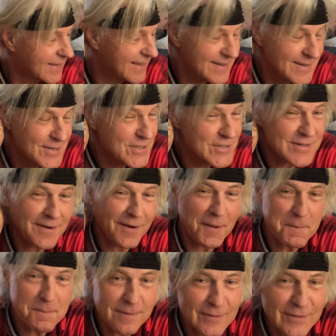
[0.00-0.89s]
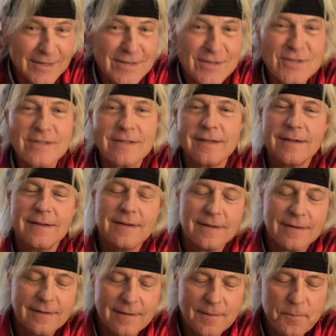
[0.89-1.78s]
Can we stop, please?
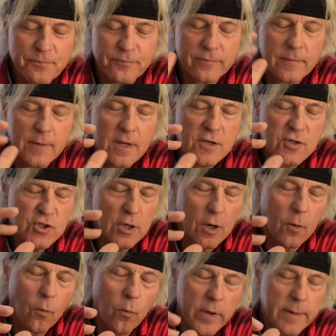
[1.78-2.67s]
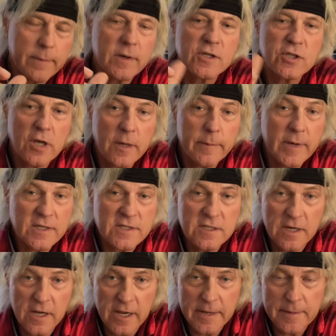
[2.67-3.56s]
So what I'm going to talk about
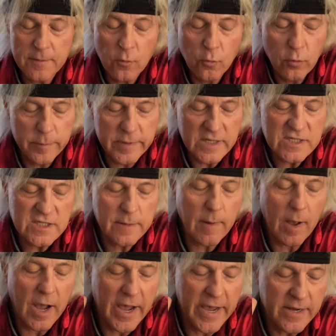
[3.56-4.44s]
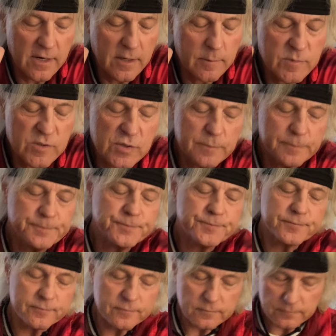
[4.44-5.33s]
today will be some items
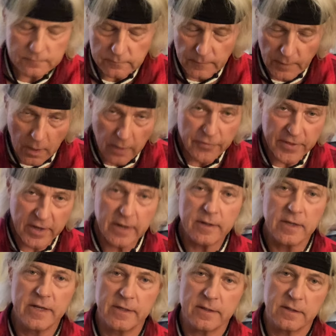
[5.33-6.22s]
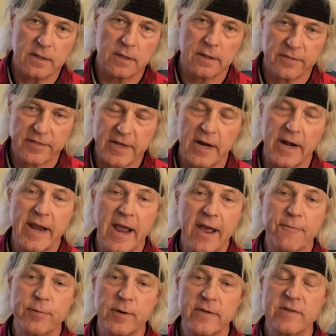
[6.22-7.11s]
that eh, that I
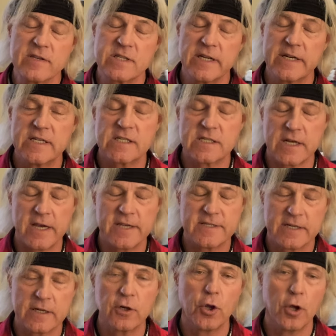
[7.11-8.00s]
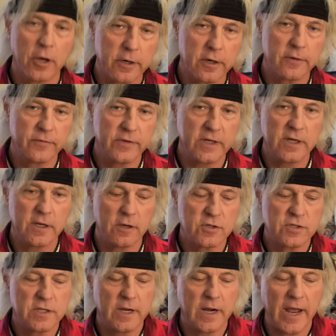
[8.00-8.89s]
have previously discussed in longer
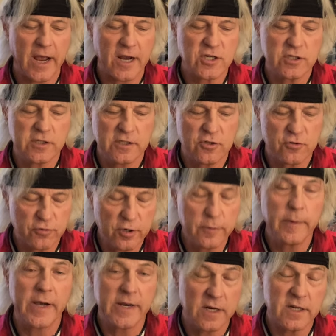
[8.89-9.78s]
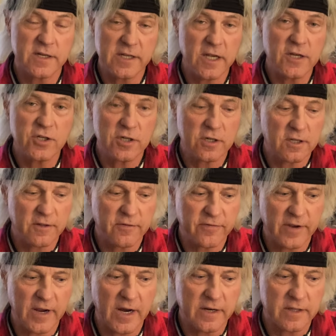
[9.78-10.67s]
videos that actually drew my attention to the
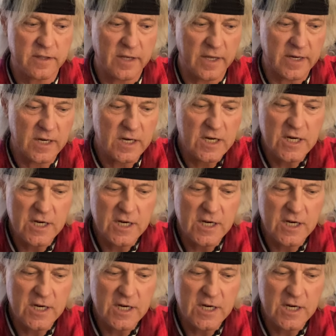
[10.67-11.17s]
fact that